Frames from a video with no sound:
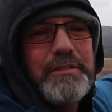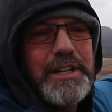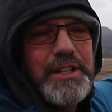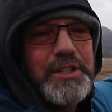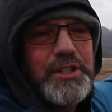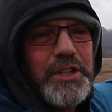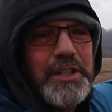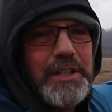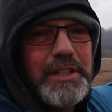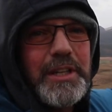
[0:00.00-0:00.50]

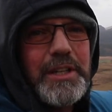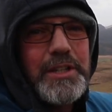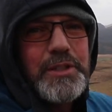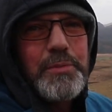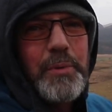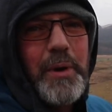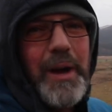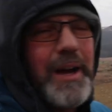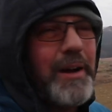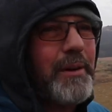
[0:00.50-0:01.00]
Ridge
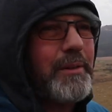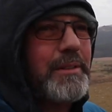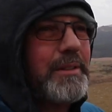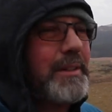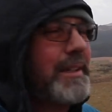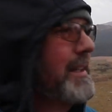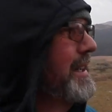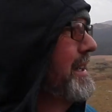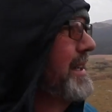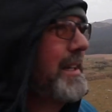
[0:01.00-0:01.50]
as well.
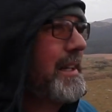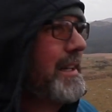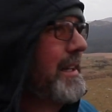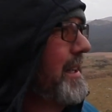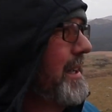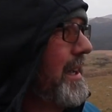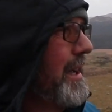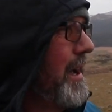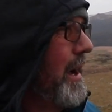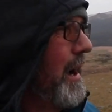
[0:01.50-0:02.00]

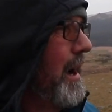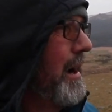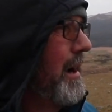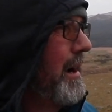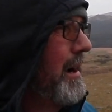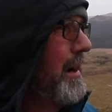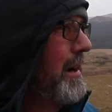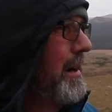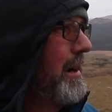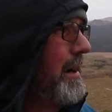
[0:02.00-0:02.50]

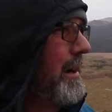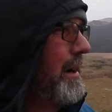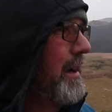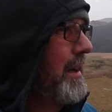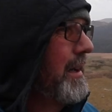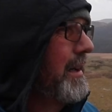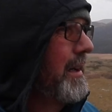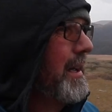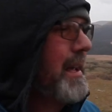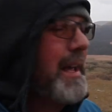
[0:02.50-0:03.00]

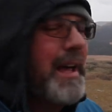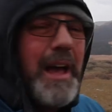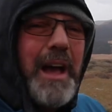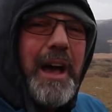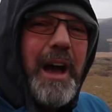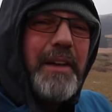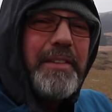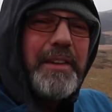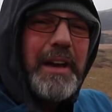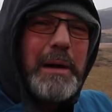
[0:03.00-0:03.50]

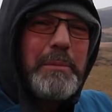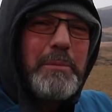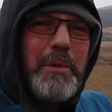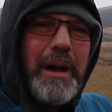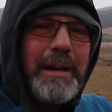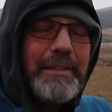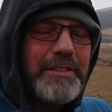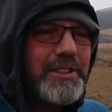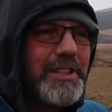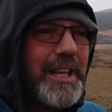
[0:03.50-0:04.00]
I think I
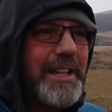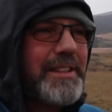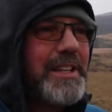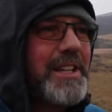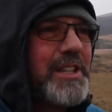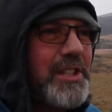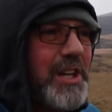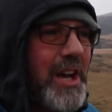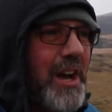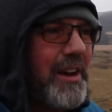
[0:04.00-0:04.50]
might have said
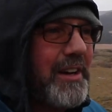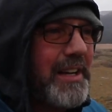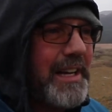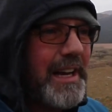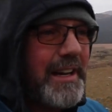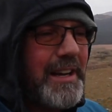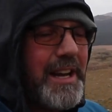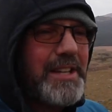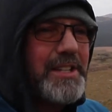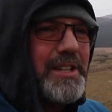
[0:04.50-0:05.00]
this
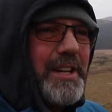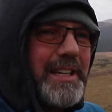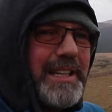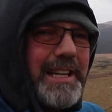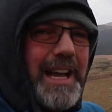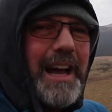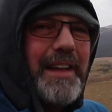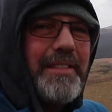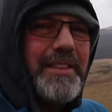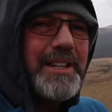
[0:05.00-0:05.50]
earlier, unless I
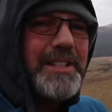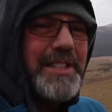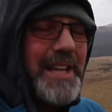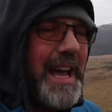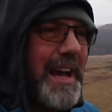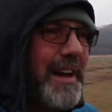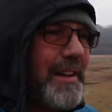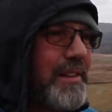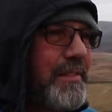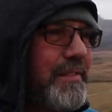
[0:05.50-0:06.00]
cut this
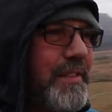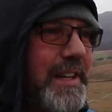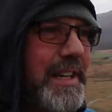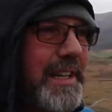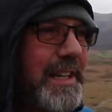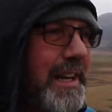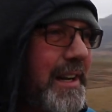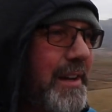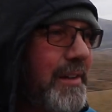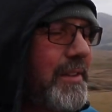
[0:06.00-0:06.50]
out of the
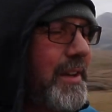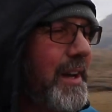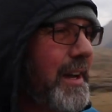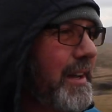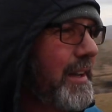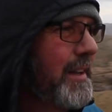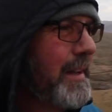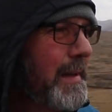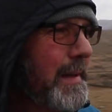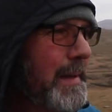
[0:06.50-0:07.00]
video,
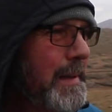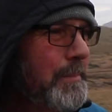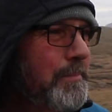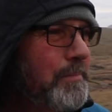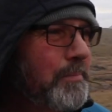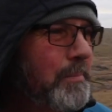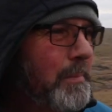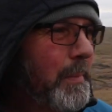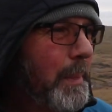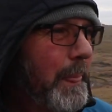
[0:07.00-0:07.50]
that,
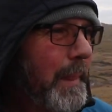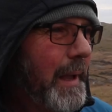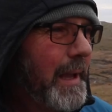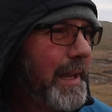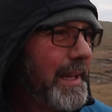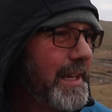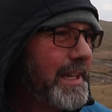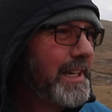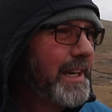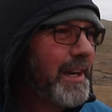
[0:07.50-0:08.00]

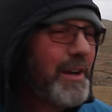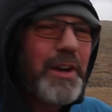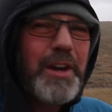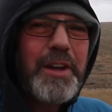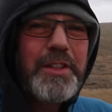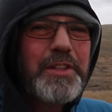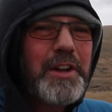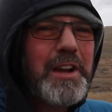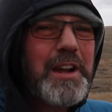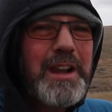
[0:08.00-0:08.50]
you know,
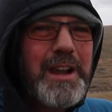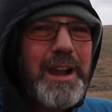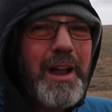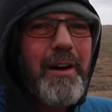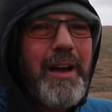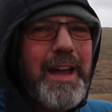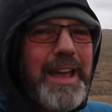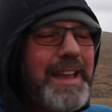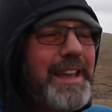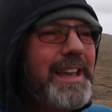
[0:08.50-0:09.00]
the
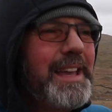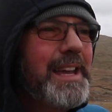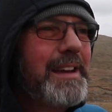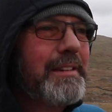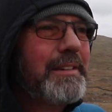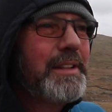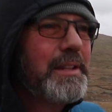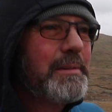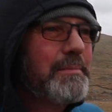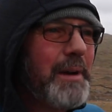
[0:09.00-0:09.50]
light
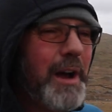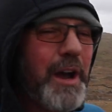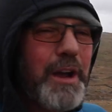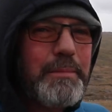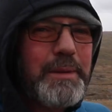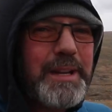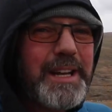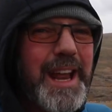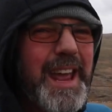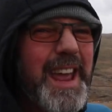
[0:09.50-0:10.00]
here at the
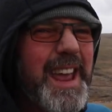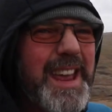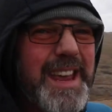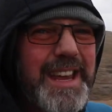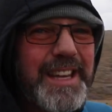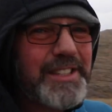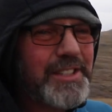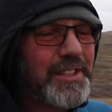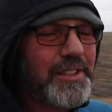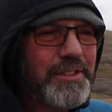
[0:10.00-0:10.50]
moment
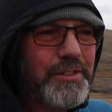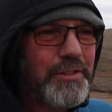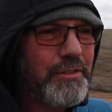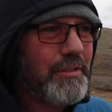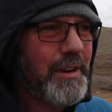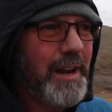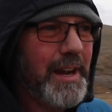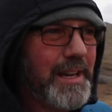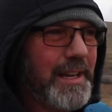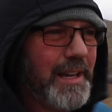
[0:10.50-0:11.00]
isn't
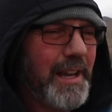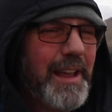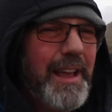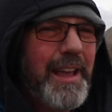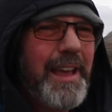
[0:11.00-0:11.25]
great.